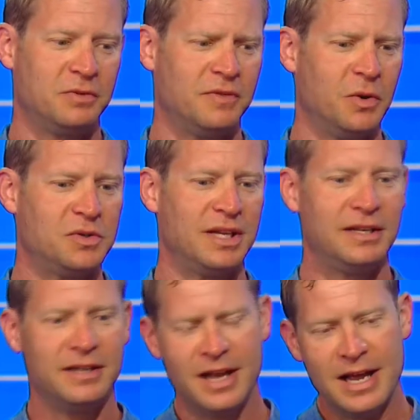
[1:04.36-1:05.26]
with folks that
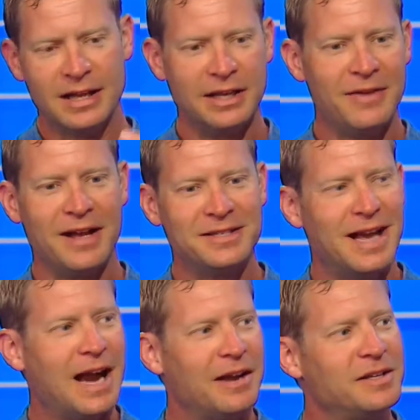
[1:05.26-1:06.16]
live
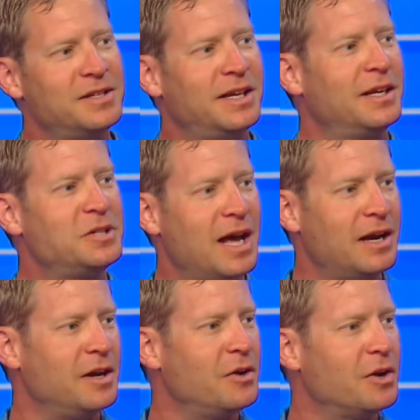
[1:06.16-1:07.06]
outside of the city of
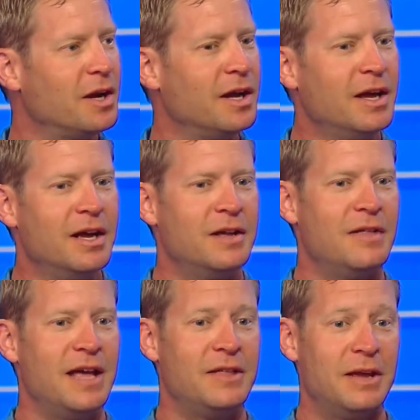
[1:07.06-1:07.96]
Chattanooga.
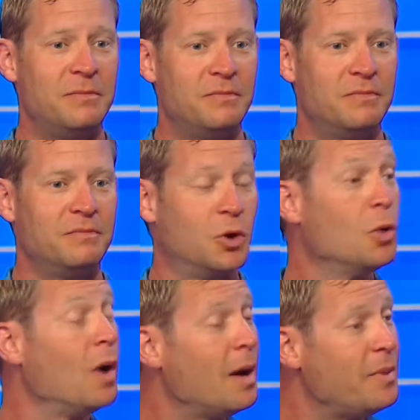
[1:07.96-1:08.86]
They
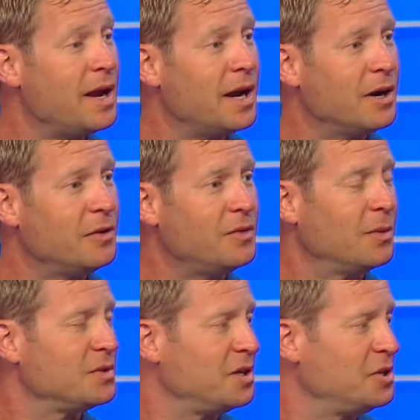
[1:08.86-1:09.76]
grew up here.
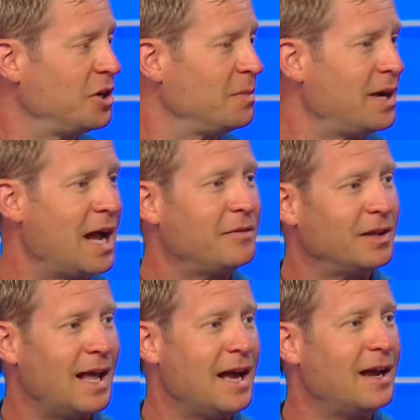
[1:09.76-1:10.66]
There was a gentleman out of
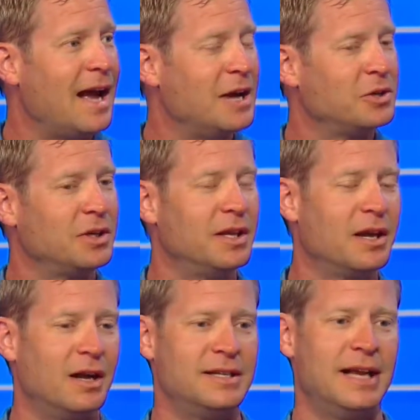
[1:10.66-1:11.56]
Atlanta, actually, that
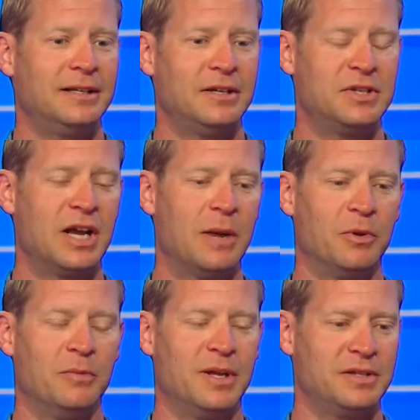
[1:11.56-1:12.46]
contacted us a
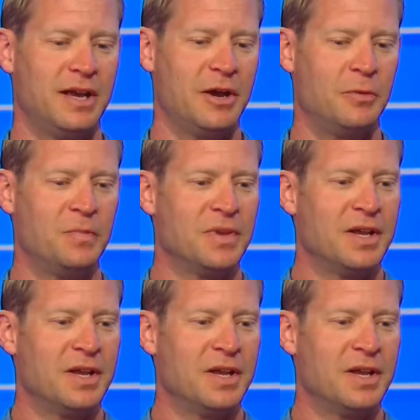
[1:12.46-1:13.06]
couple of months ago.